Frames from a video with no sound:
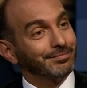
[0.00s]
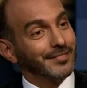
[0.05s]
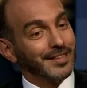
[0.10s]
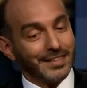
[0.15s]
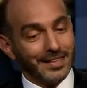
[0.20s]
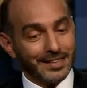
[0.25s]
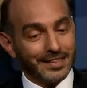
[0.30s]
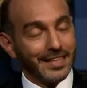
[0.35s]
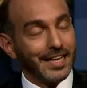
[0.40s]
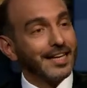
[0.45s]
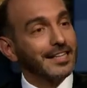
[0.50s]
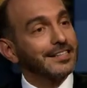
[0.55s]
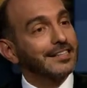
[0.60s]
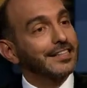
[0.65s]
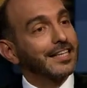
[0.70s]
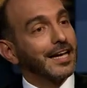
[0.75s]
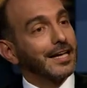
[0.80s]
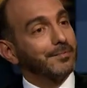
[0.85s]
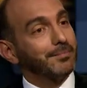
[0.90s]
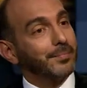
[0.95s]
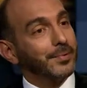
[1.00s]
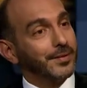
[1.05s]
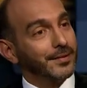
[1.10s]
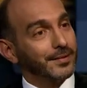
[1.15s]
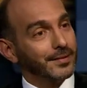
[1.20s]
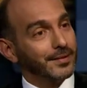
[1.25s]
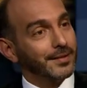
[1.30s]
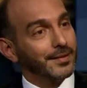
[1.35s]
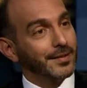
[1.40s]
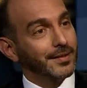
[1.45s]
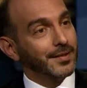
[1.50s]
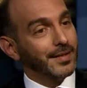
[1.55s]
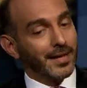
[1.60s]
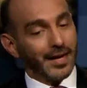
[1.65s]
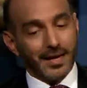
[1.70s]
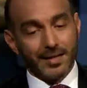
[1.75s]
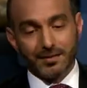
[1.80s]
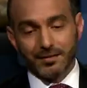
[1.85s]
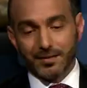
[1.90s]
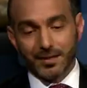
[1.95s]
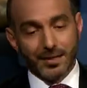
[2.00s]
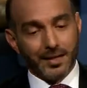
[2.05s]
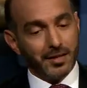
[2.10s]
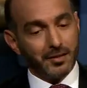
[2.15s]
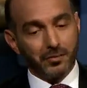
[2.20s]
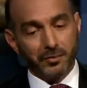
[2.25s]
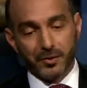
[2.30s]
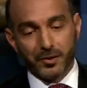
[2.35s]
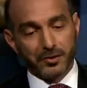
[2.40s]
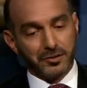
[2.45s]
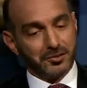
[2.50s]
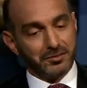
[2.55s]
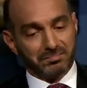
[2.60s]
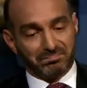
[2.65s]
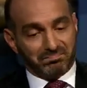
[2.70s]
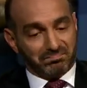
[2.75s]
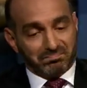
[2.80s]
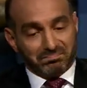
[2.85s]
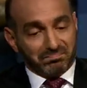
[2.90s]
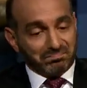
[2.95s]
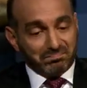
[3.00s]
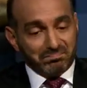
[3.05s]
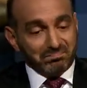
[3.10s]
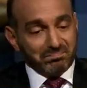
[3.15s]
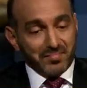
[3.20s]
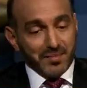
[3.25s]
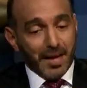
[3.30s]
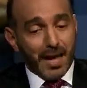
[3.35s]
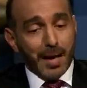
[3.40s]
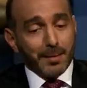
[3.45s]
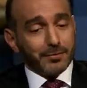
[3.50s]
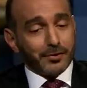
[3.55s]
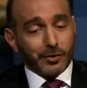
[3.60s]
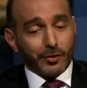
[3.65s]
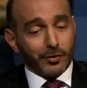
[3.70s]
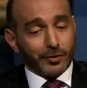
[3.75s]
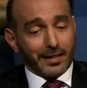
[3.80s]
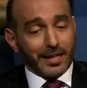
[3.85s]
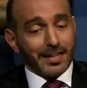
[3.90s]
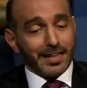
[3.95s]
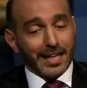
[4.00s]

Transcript: in this case, Skype. And it was absolutely